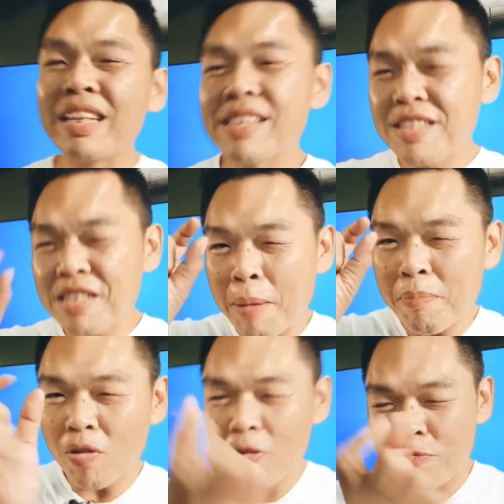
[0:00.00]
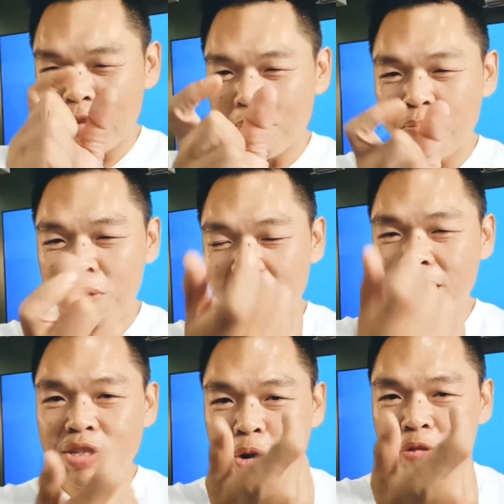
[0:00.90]
got some of the
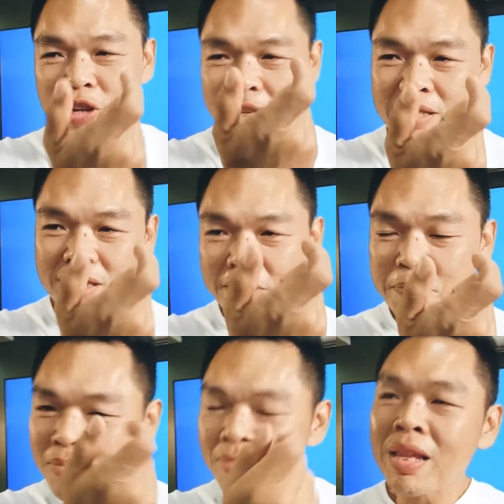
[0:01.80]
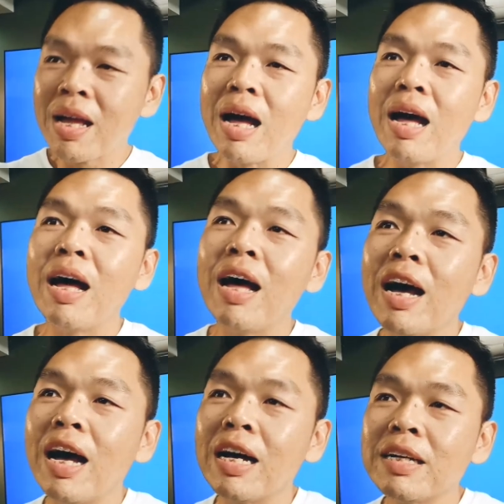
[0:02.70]
piece of his
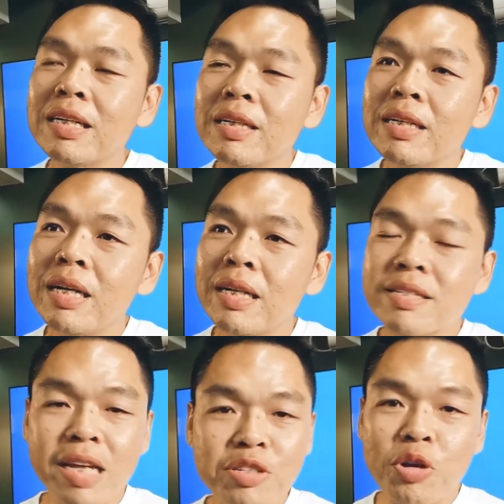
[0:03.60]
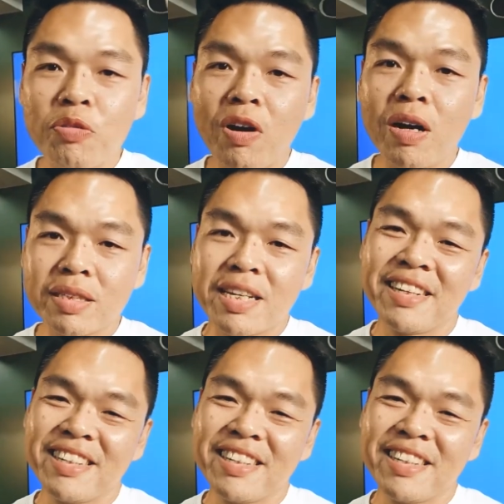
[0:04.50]
uh, sense of art